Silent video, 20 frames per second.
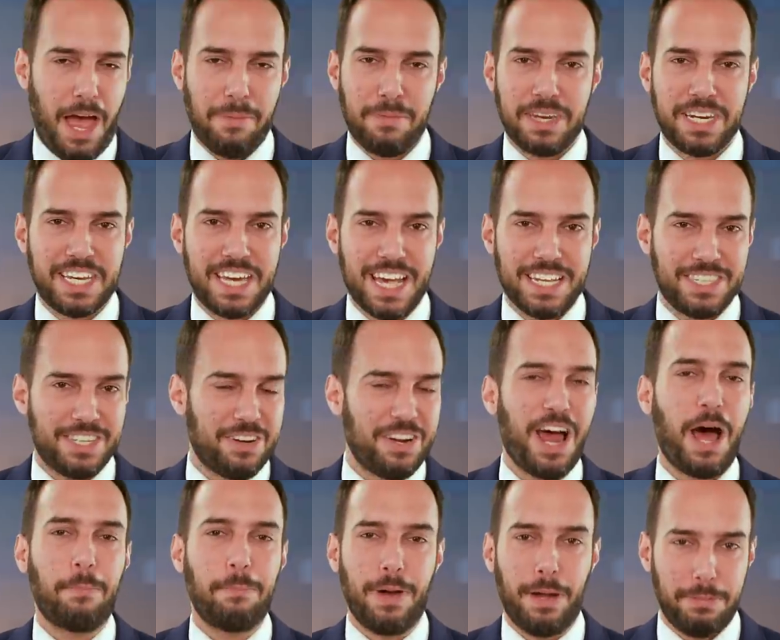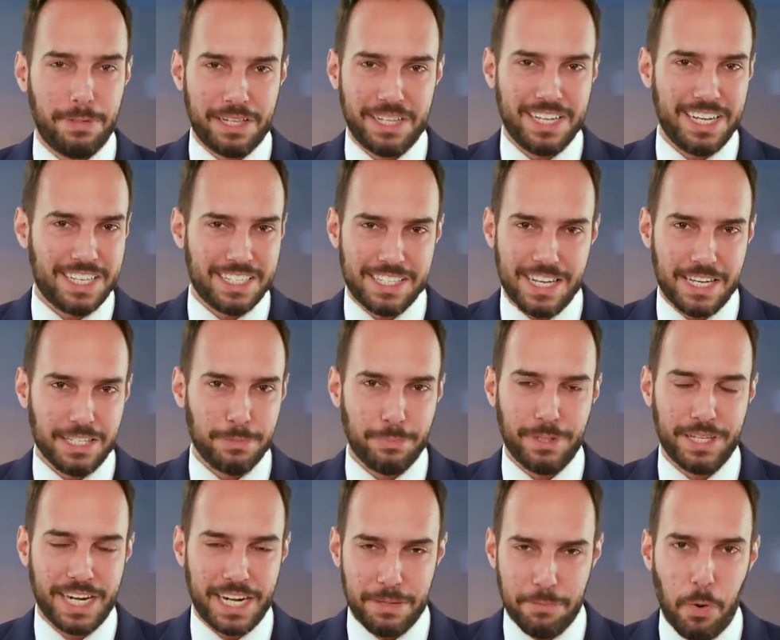I'm going to guess they're not publicly
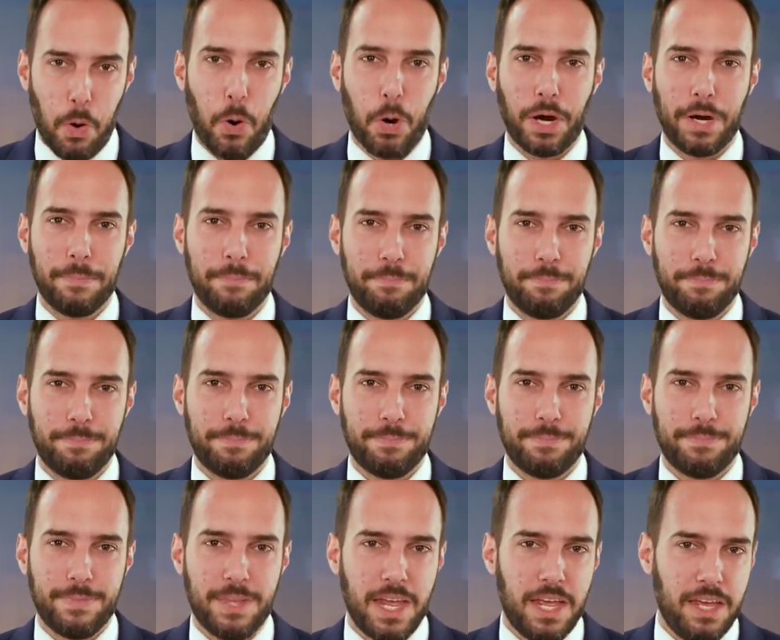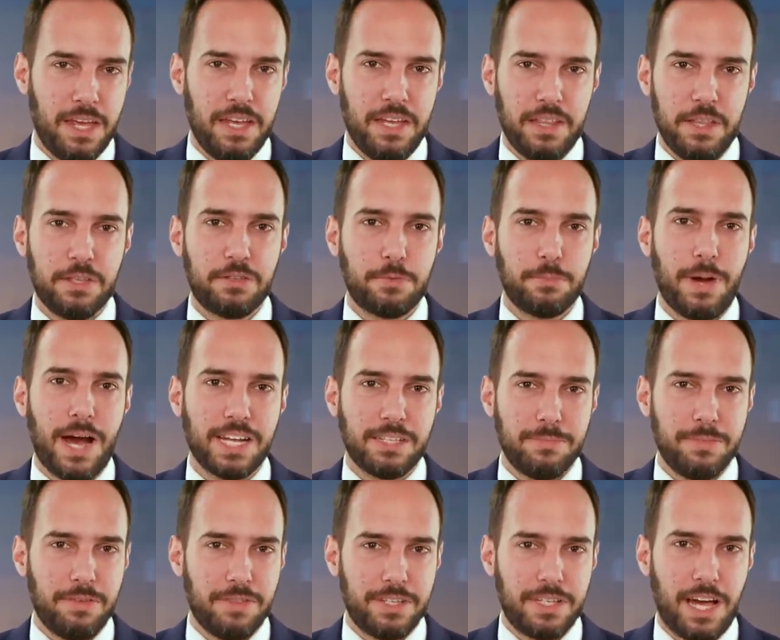accessible anymore. This reminds
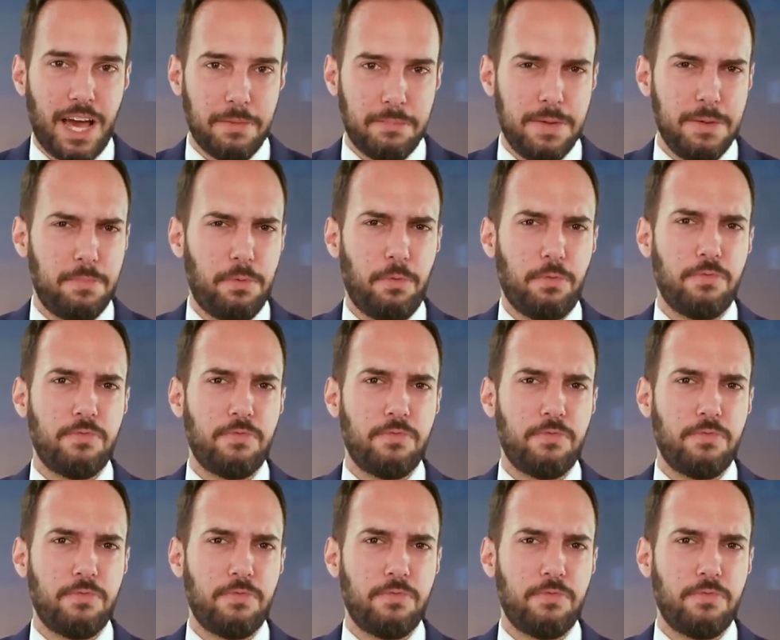me of the time people